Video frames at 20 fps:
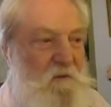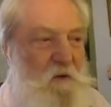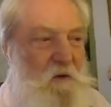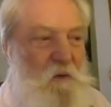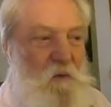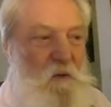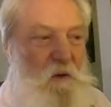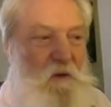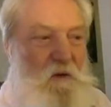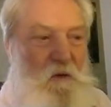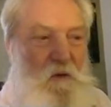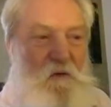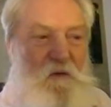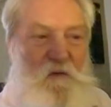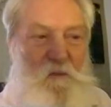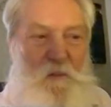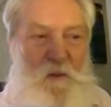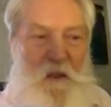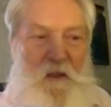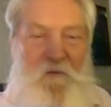for the
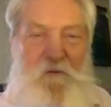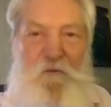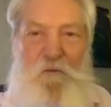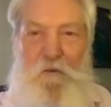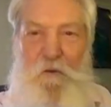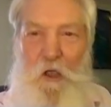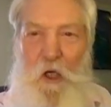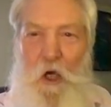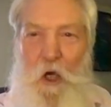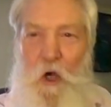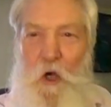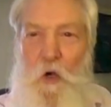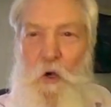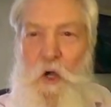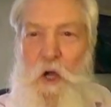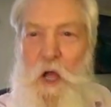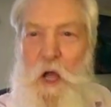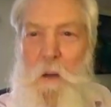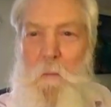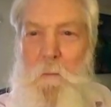reduced blood
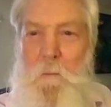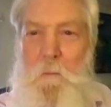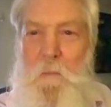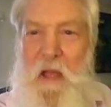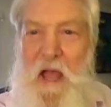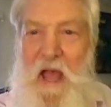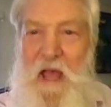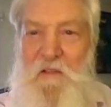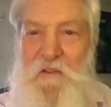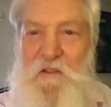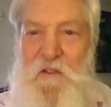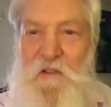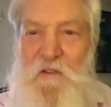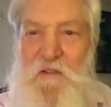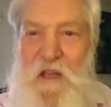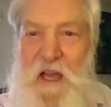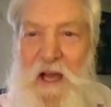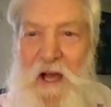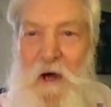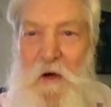flow,
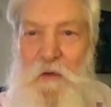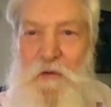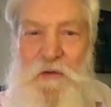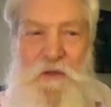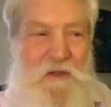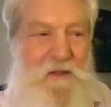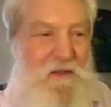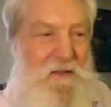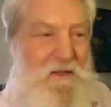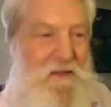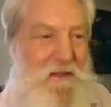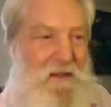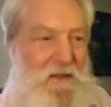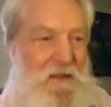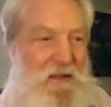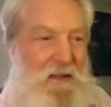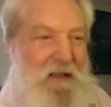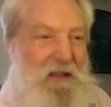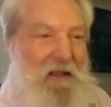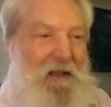passes out.
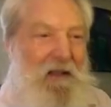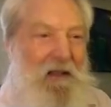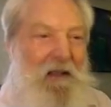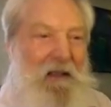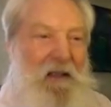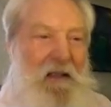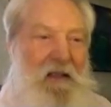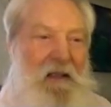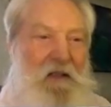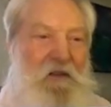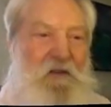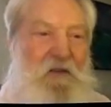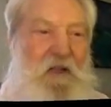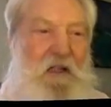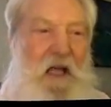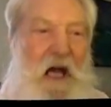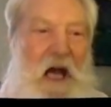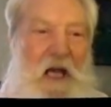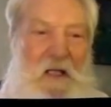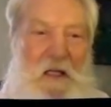It's
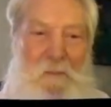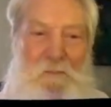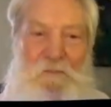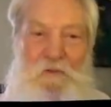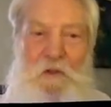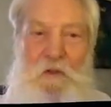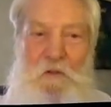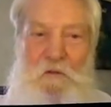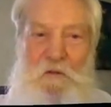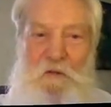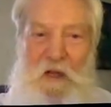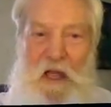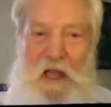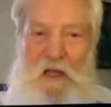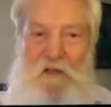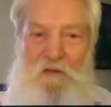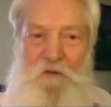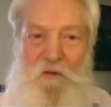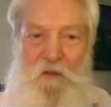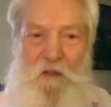got up too
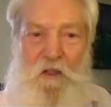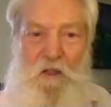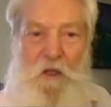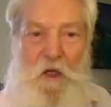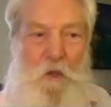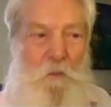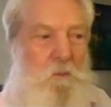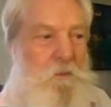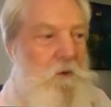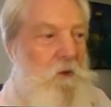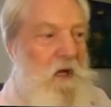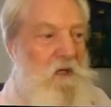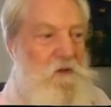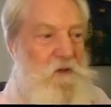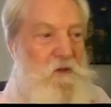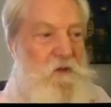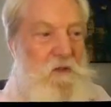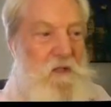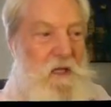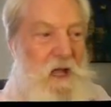fast for the low
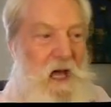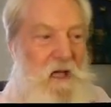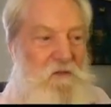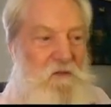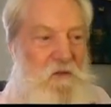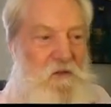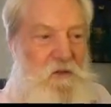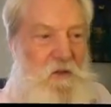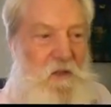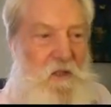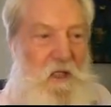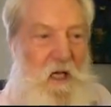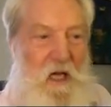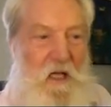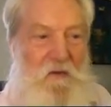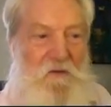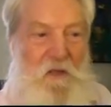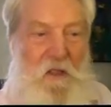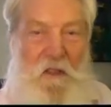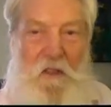pressure and oxygen
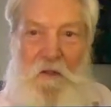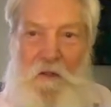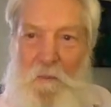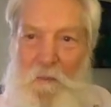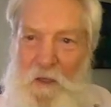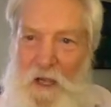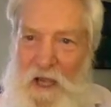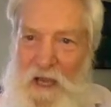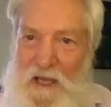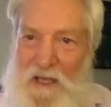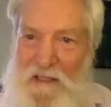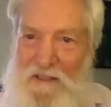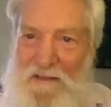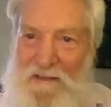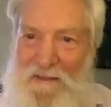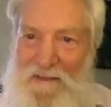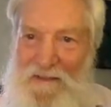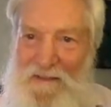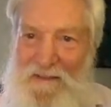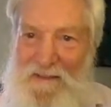content of the brain.
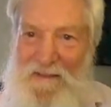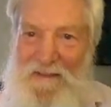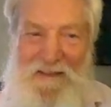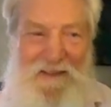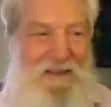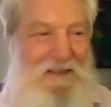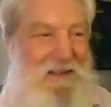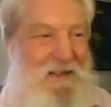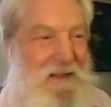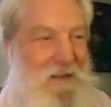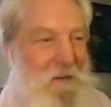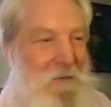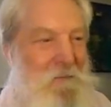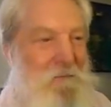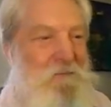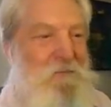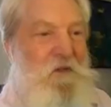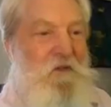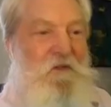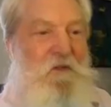
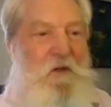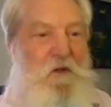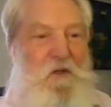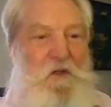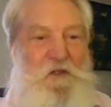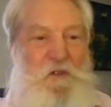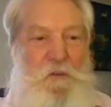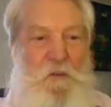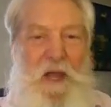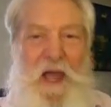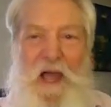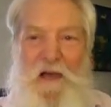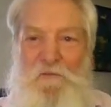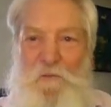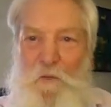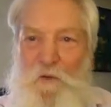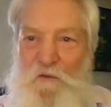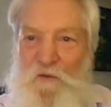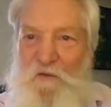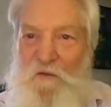So the
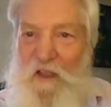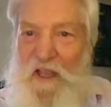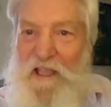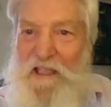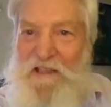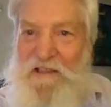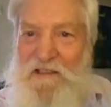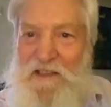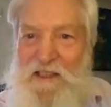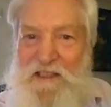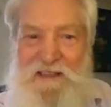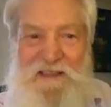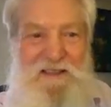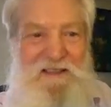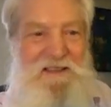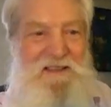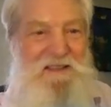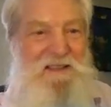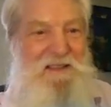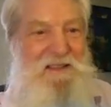giraffe would faint.
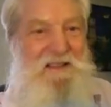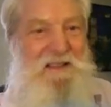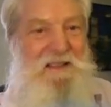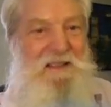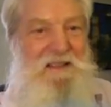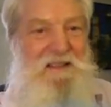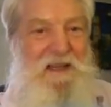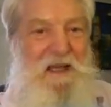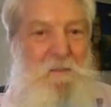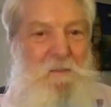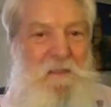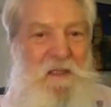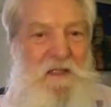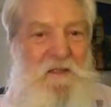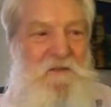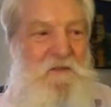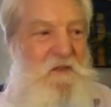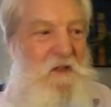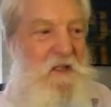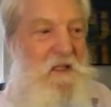That
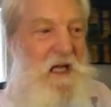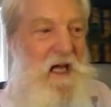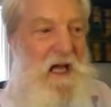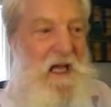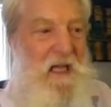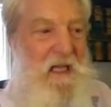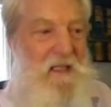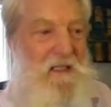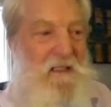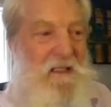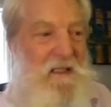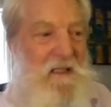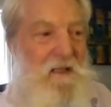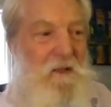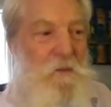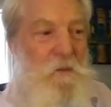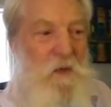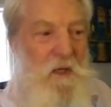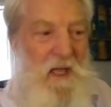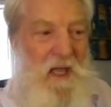means the lion
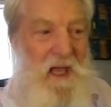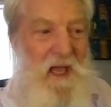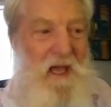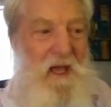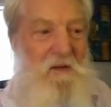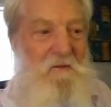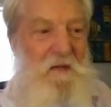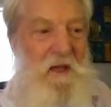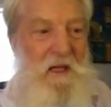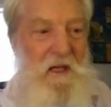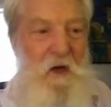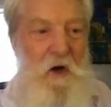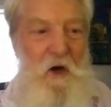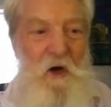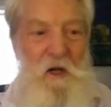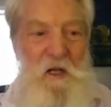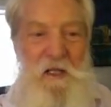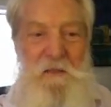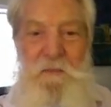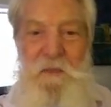would have a
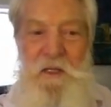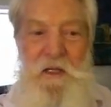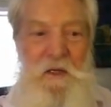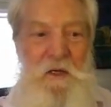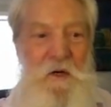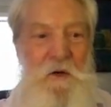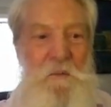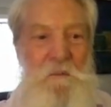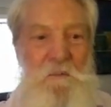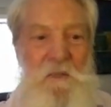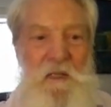hearty meal